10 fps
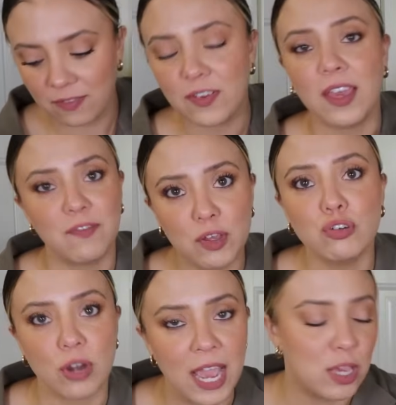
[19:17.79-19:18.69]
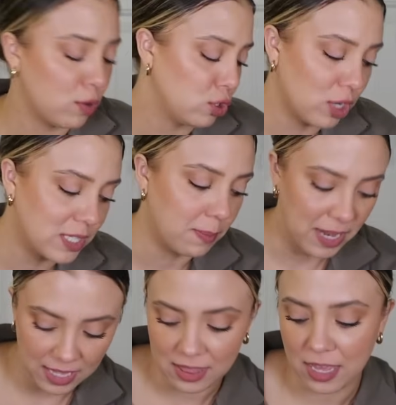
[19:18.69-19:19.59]
if, if you try, you could dress up
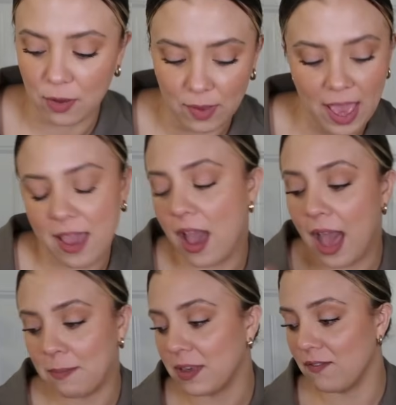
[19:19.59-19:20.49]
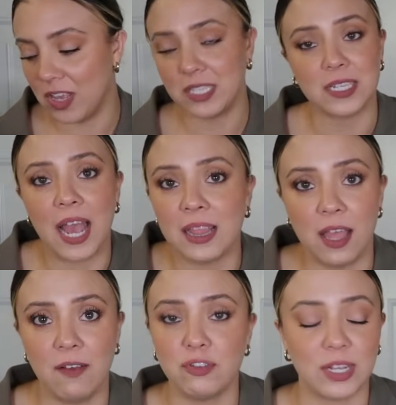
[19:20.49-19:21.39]
anything, okay? I'm convinced. I
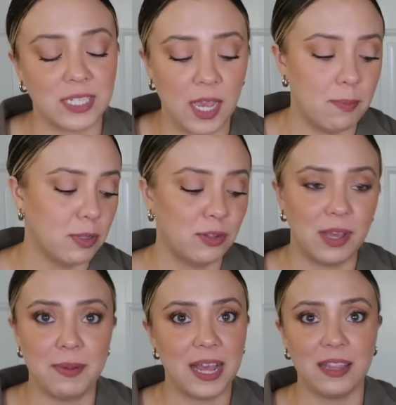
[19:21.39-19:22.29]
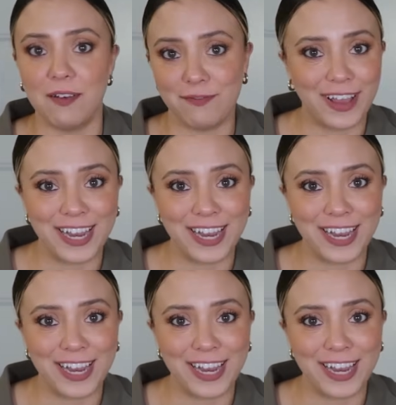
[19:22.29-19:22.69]
love dressing up Lululemon. I love